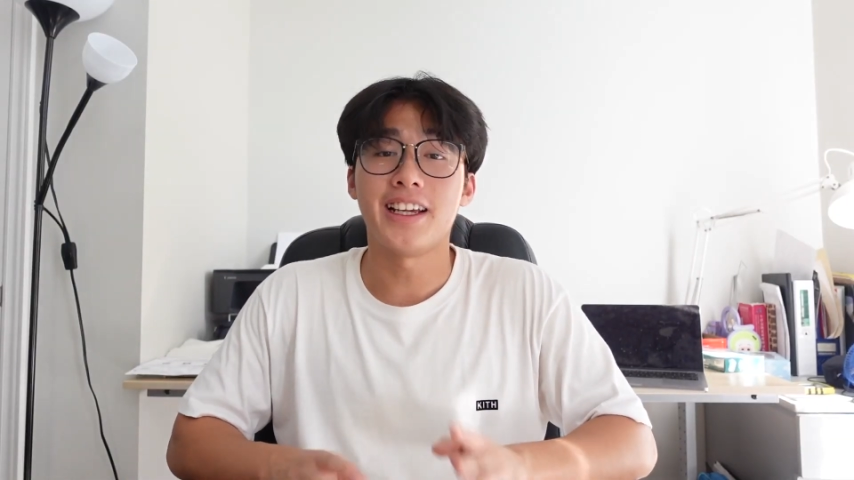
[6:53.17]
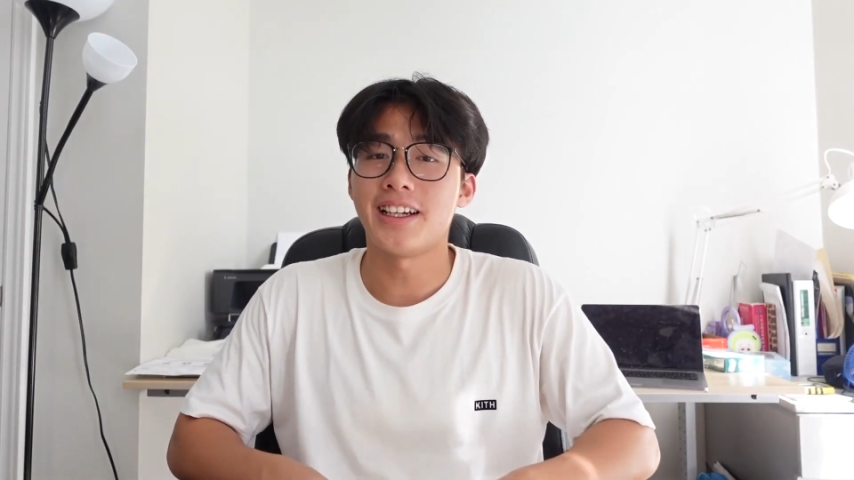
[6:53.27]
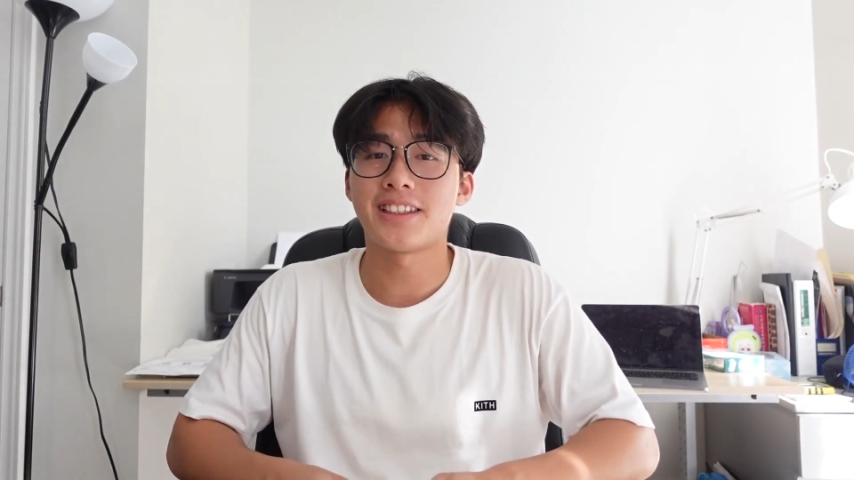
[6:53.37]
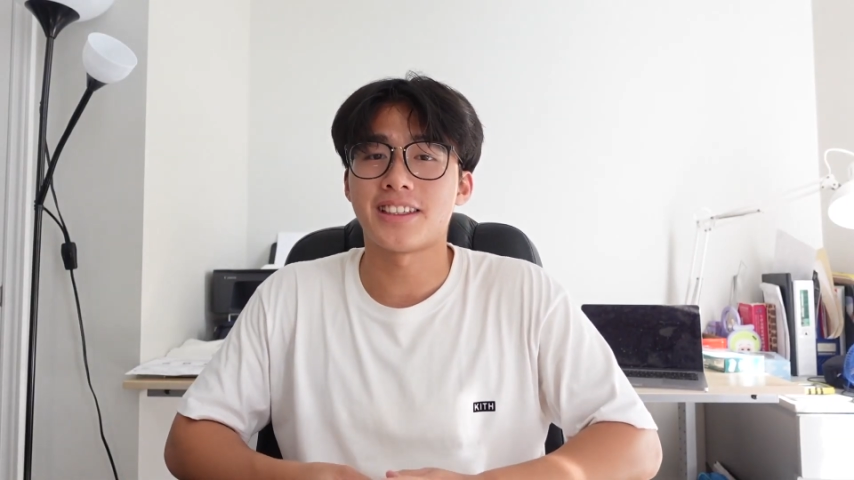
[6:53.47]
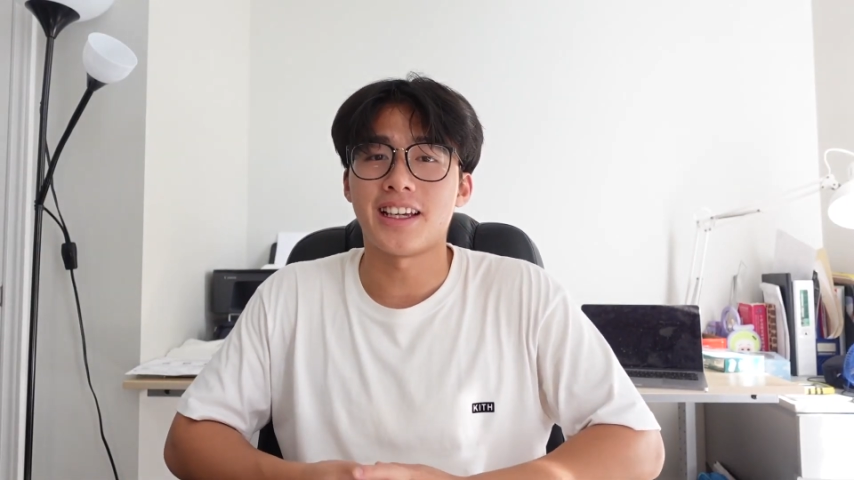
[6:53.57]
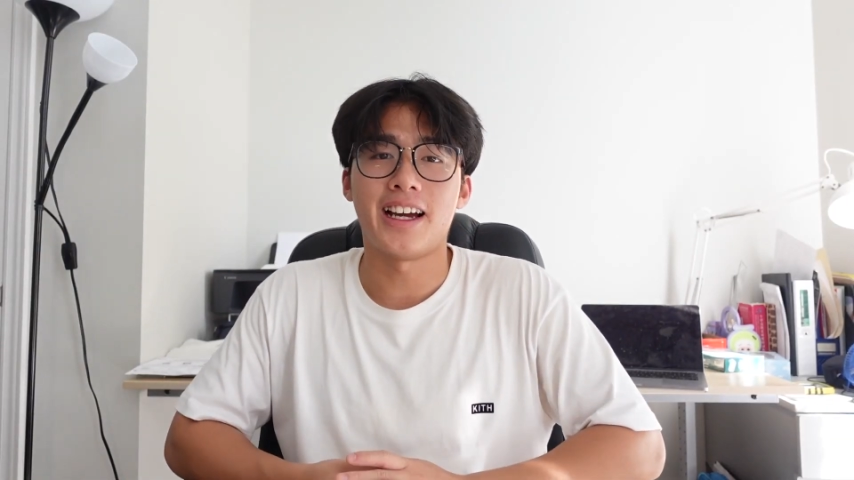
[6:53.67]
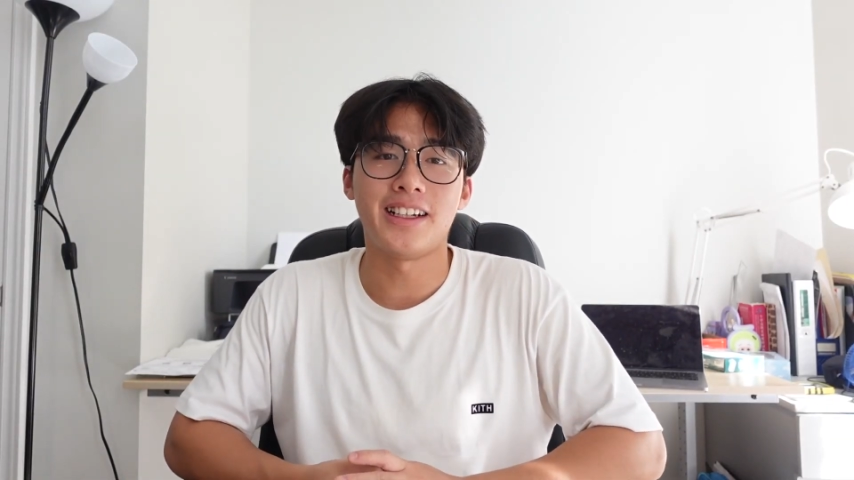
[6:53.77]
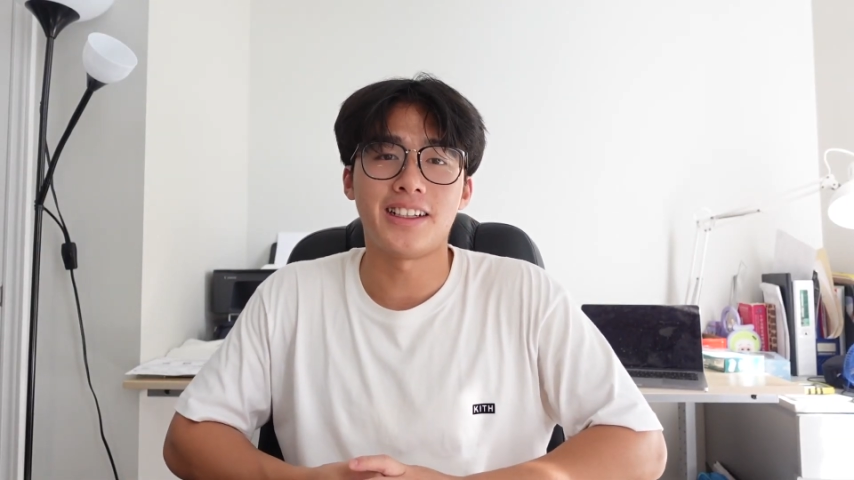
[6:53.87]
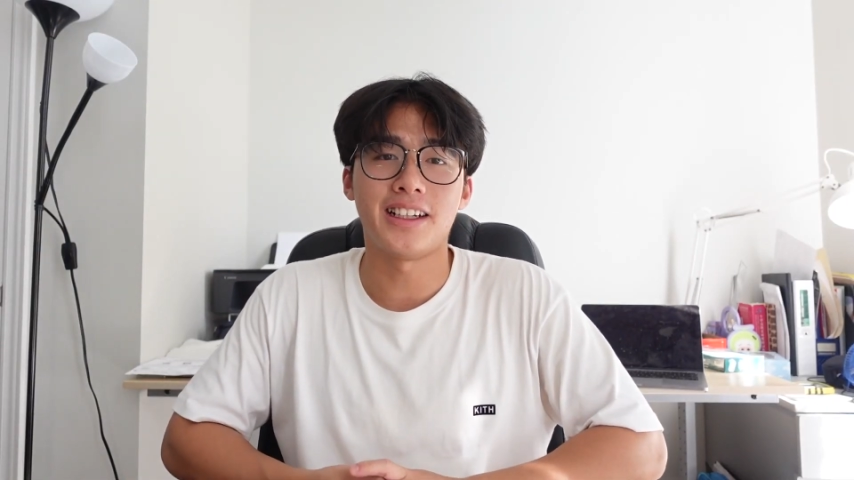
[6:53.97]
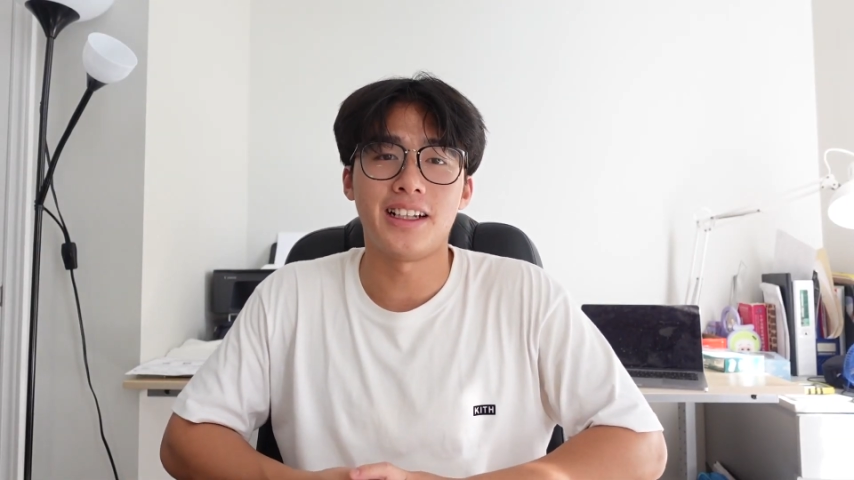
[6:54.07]
yes, I
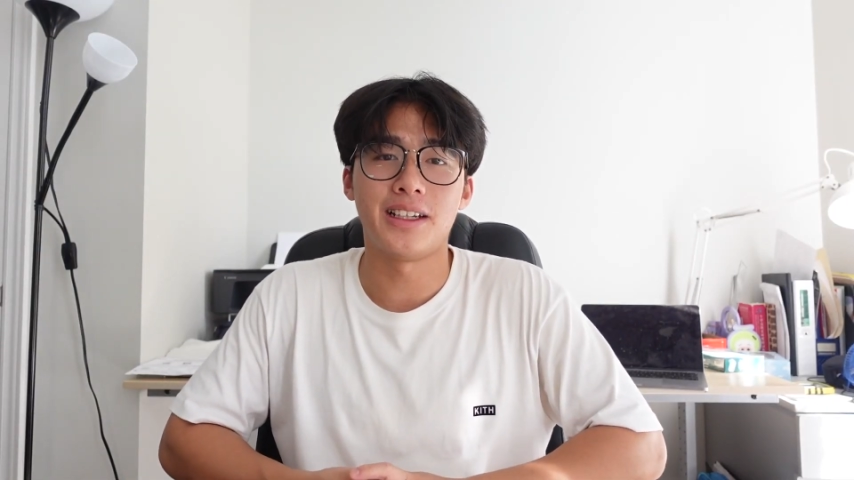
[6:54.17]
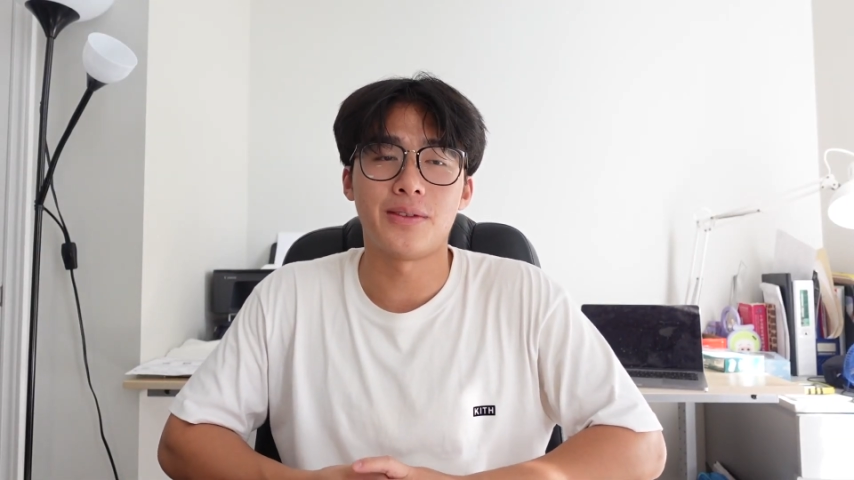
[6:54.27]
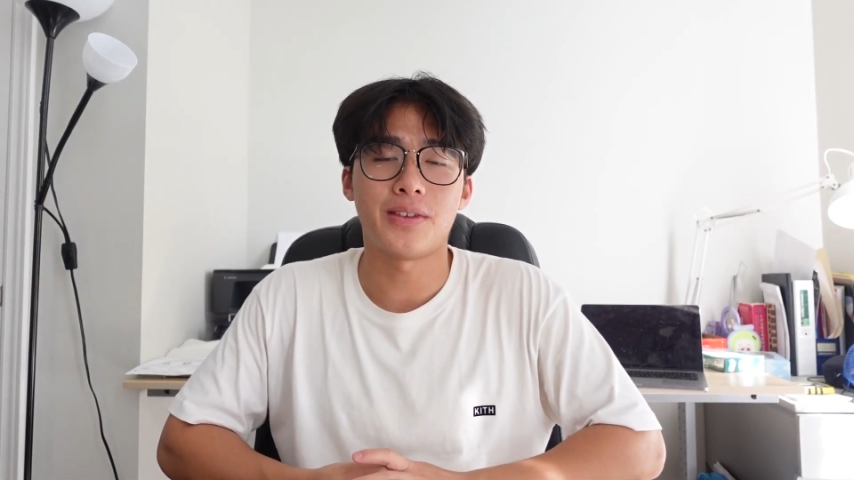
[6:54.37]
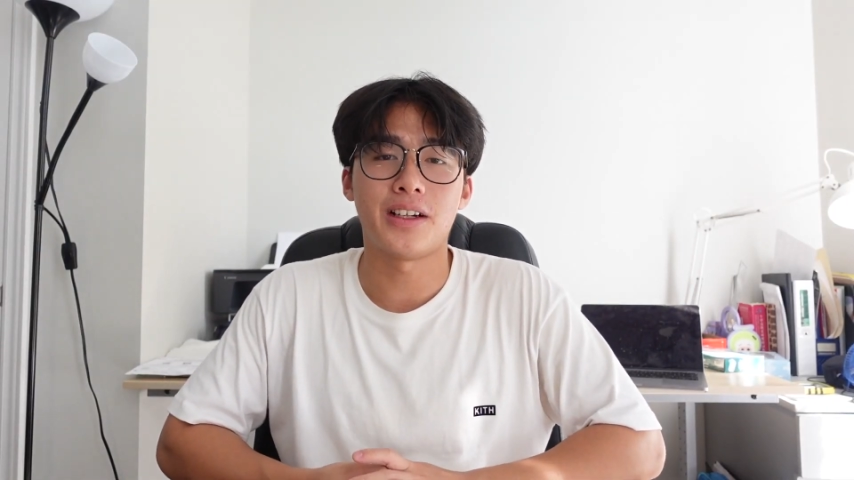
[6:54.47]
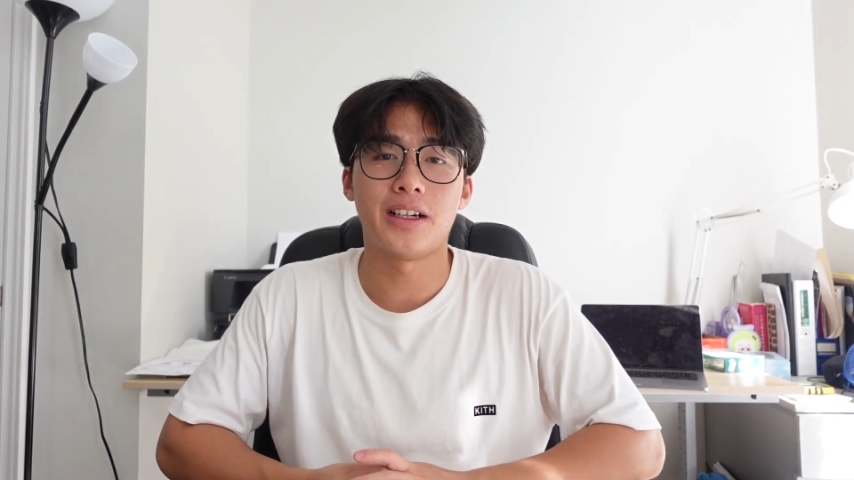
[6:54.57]
did live